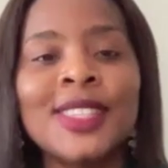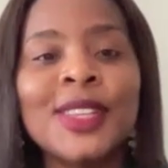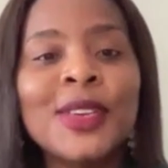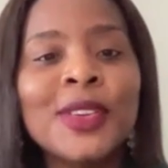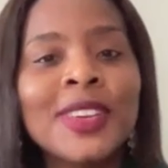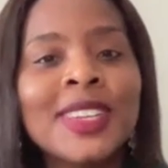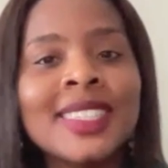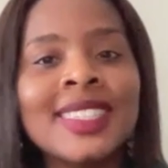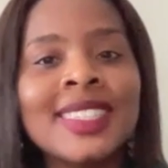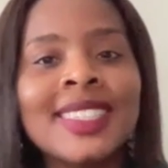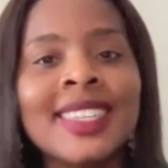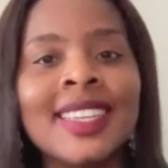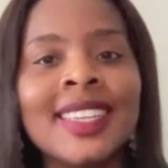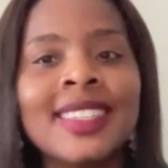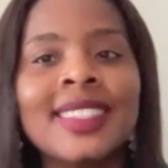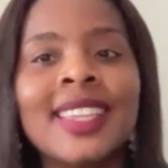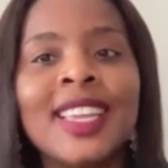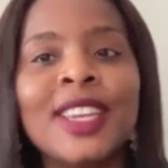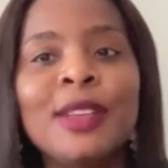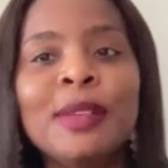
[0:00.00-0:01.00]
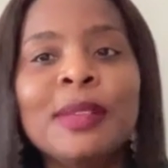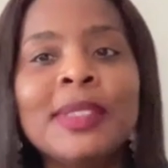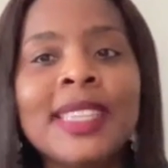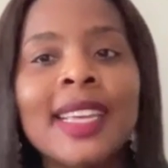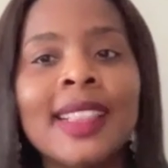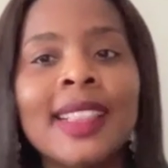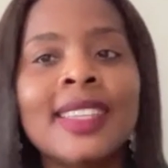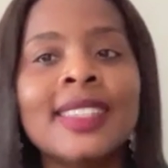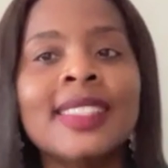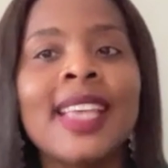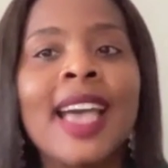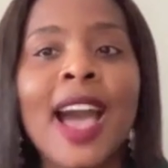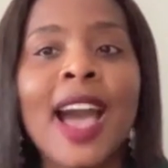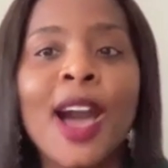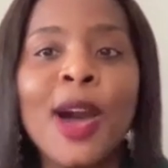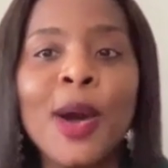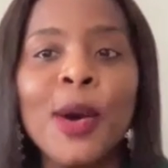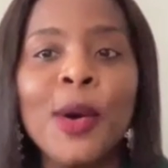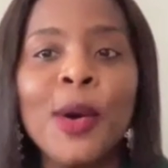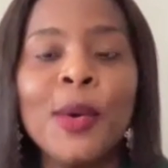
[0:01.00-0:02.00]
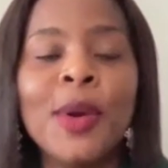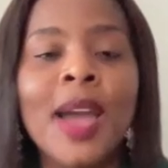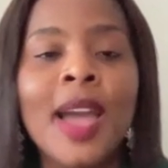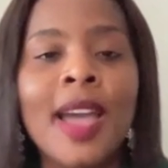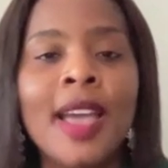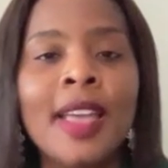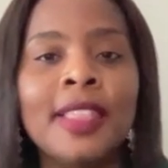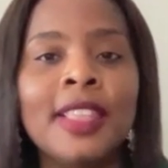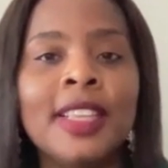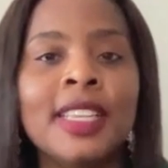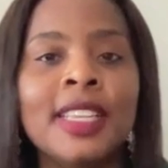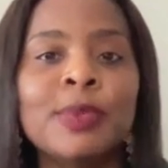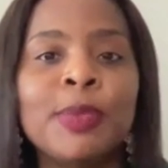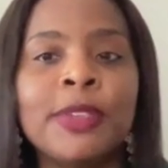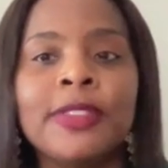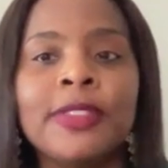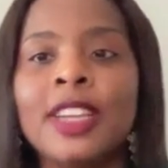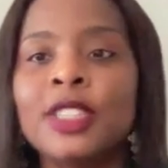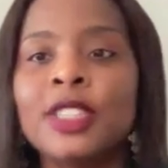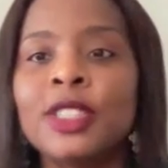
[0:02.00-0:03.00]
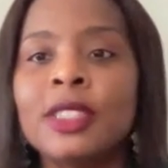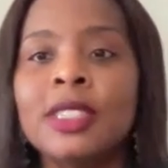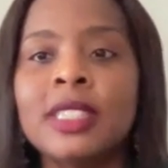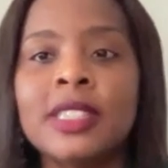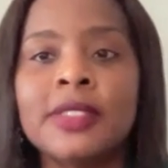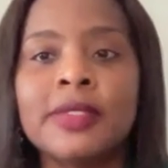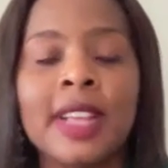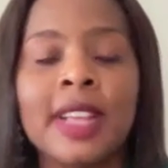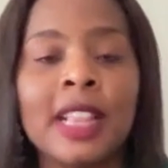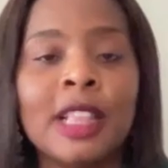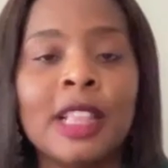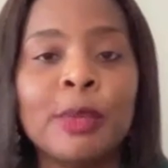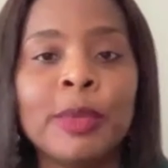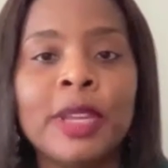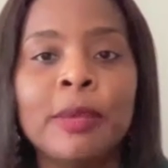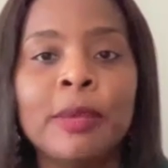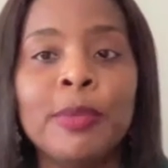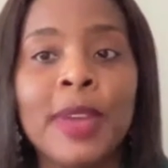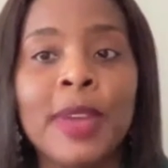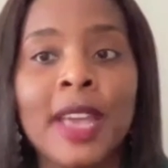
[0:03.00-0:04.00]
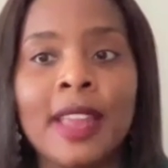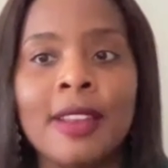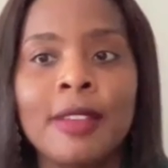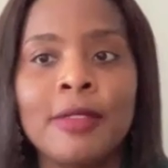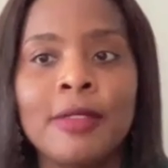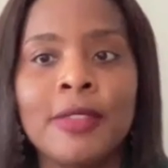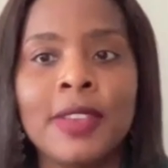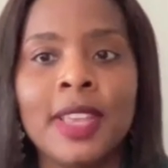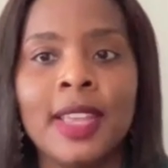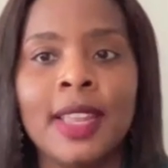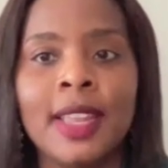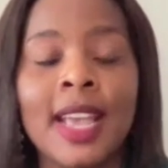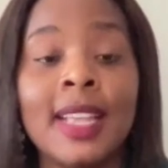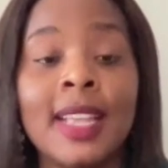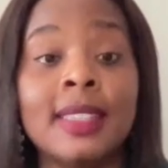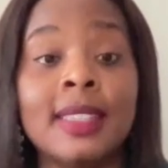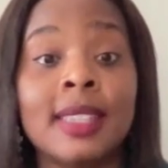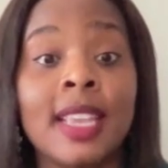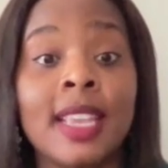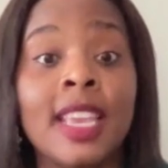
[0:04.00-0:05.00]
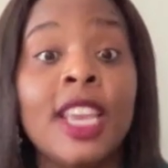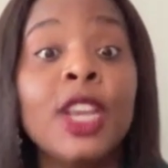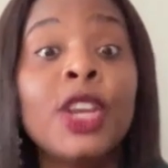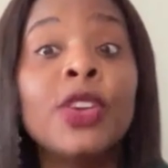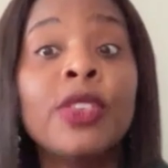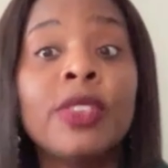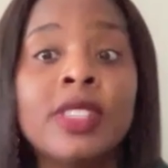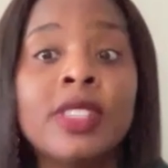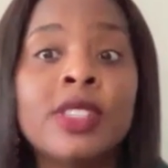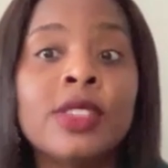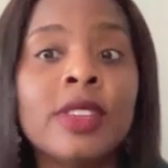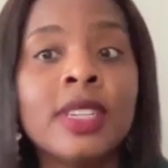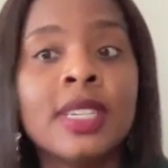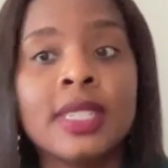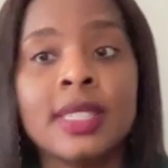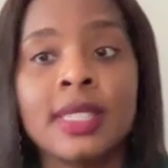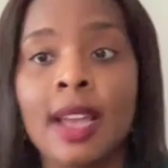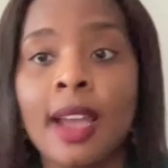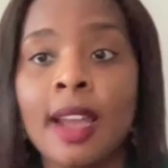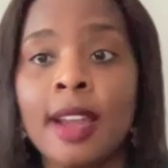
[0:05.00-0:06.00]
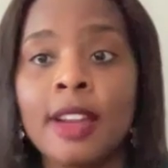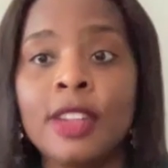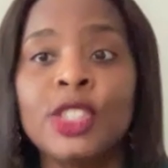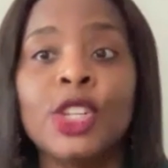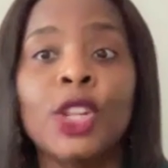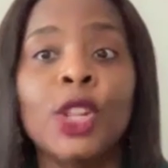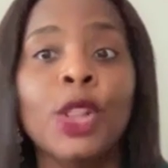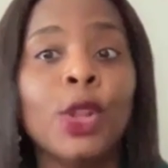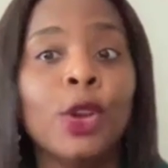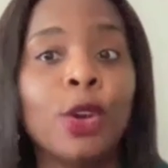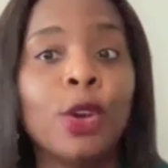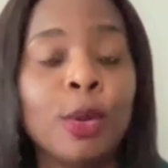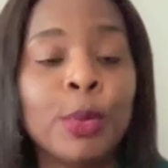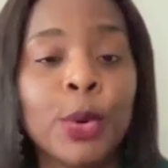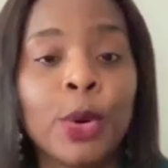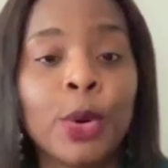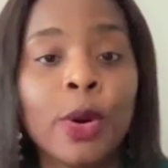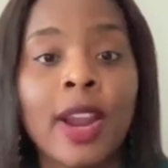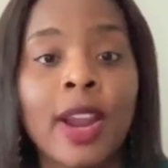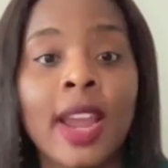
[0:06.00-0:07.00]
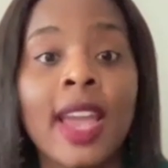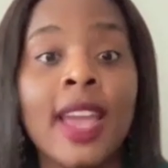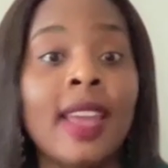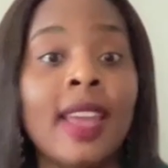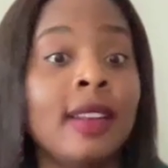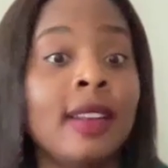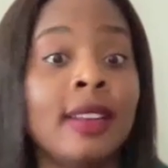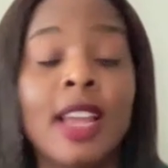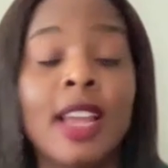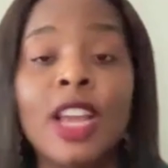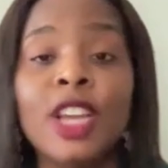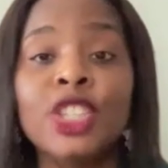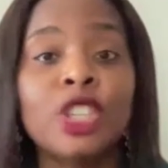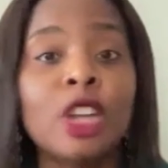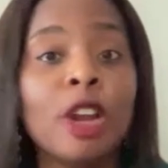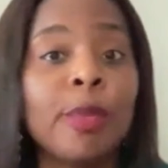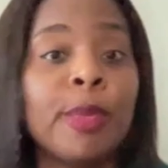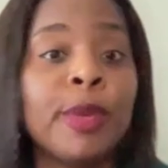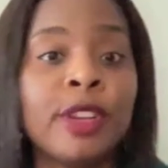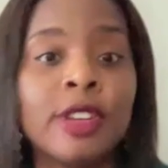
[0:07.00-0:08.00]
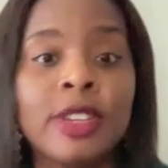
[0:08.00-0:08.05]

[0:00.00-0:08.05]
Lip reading: So Kristen, can you tell us how this professional development benefit has increased your desire to learn more and sharpen